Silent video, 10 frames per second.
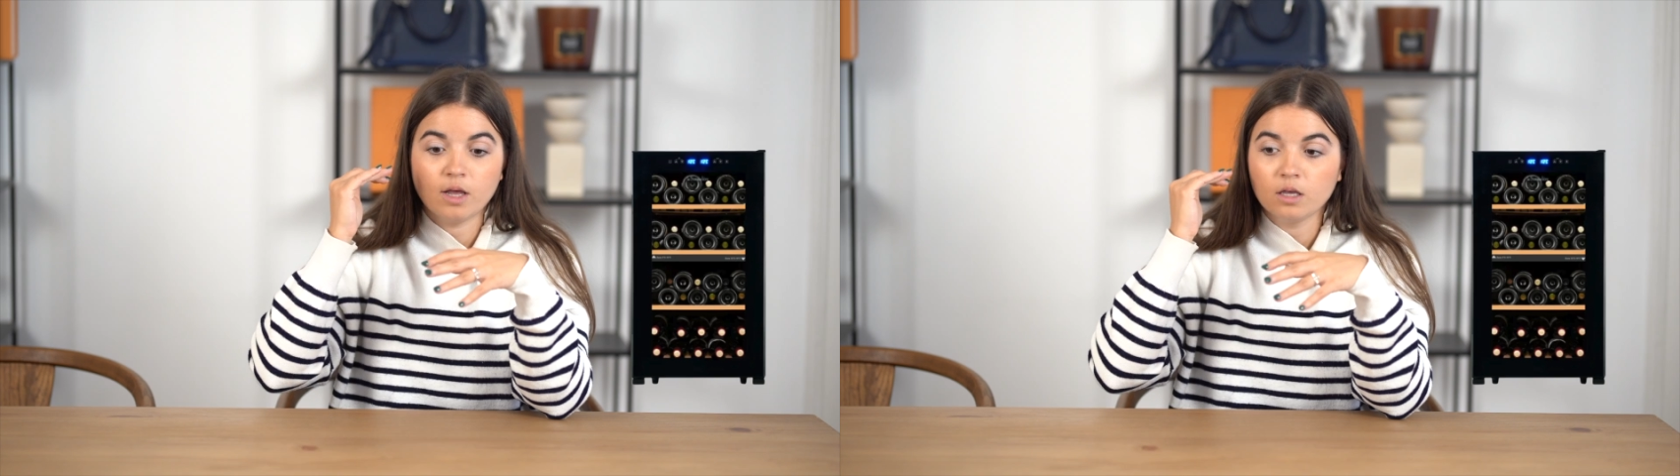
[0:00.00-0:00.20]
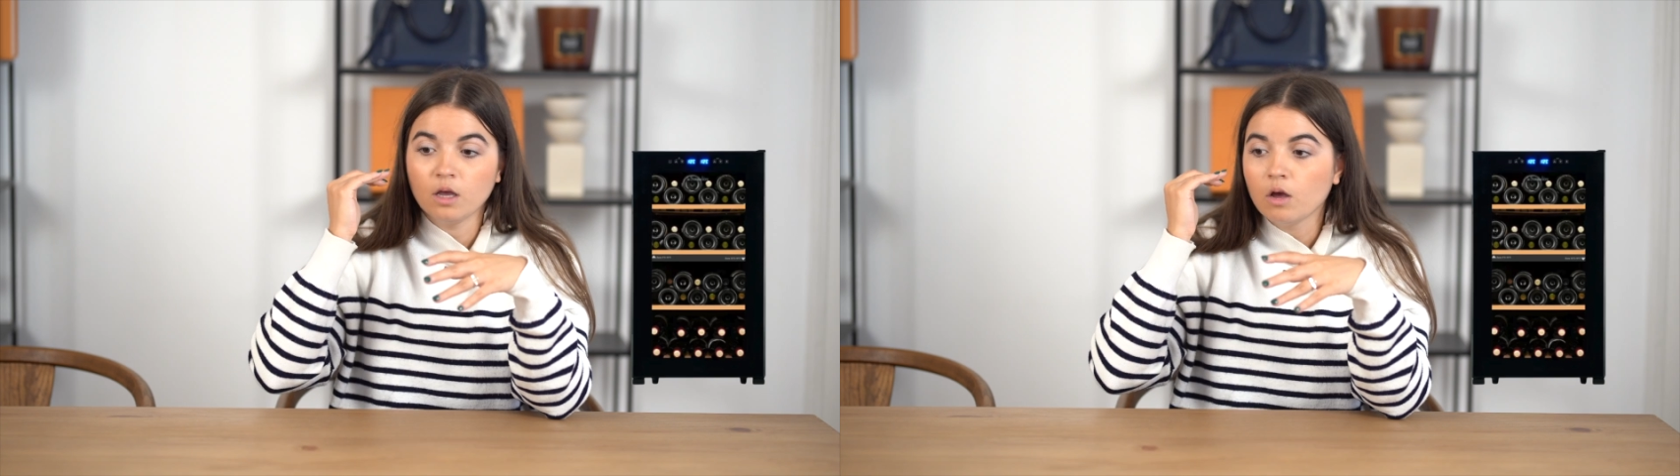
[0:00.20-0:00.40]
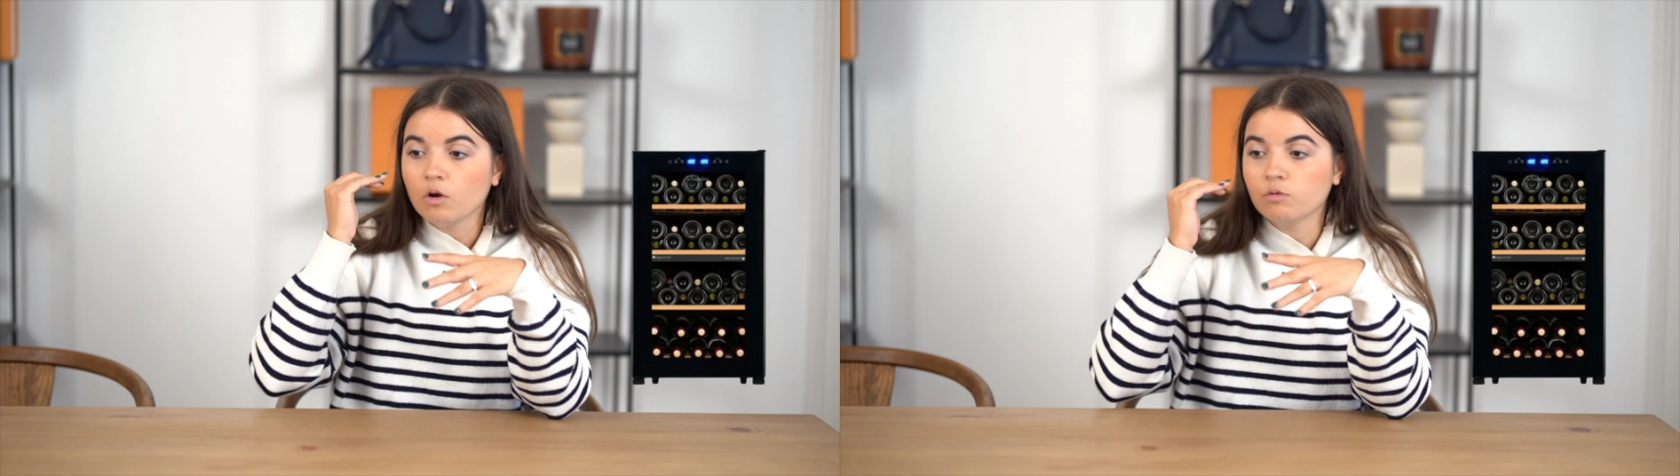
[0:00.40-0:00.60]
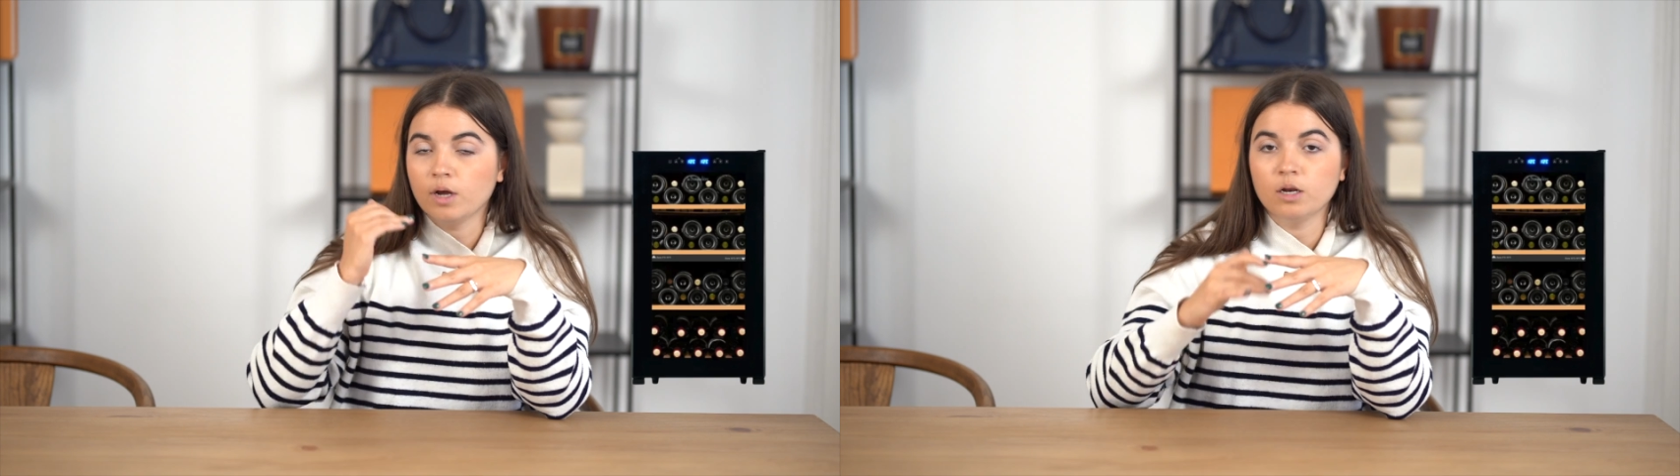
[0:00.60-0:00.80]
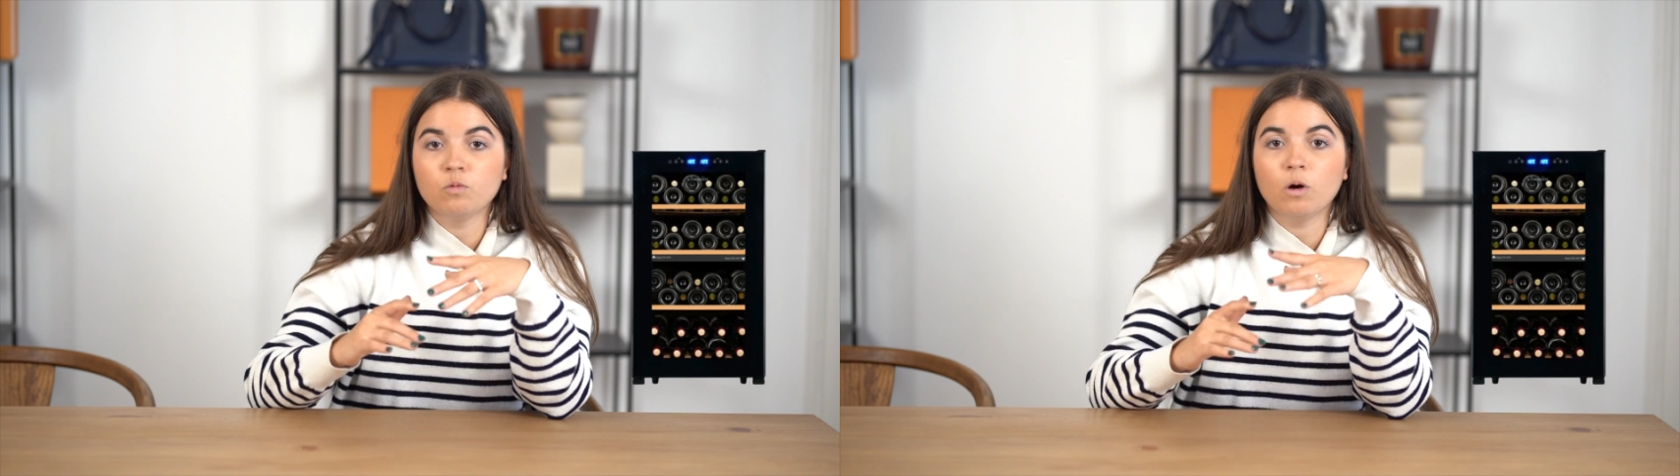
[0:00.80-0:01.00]
like
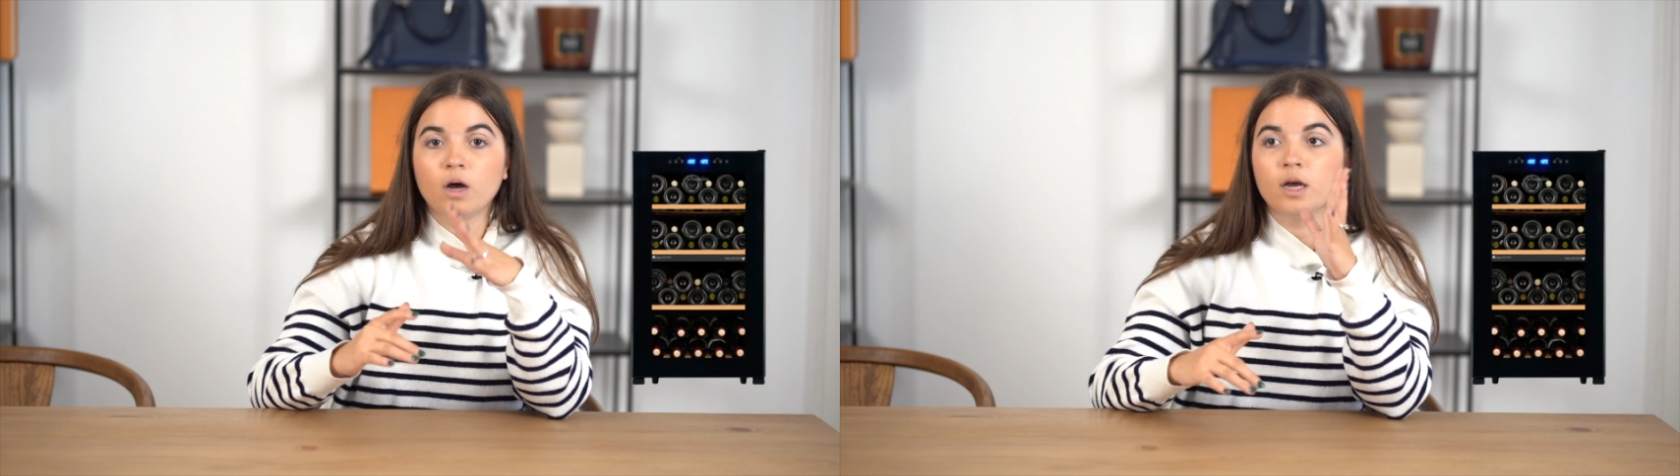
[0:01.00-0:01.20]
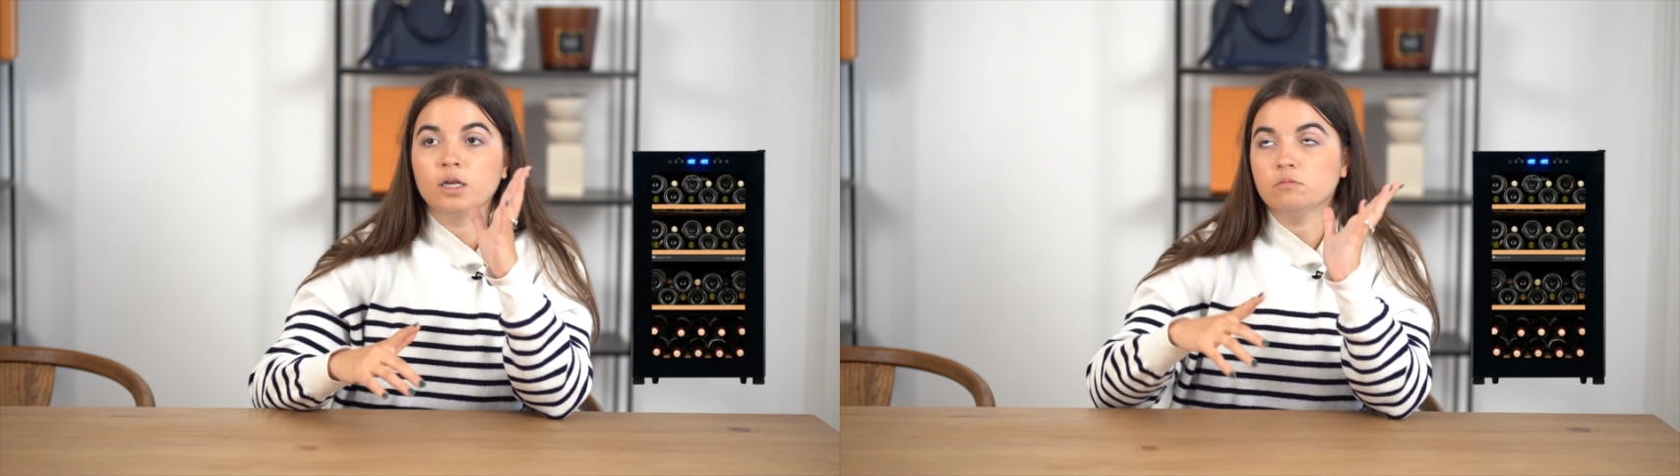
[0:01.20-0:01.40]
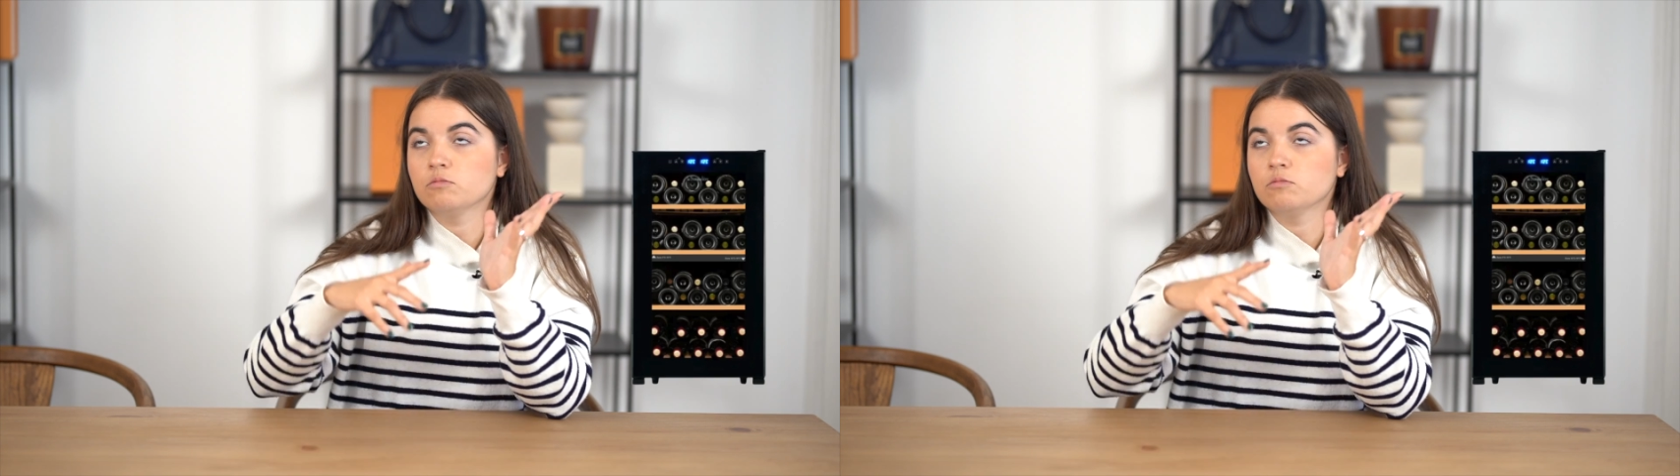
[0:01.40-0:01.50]
red wine,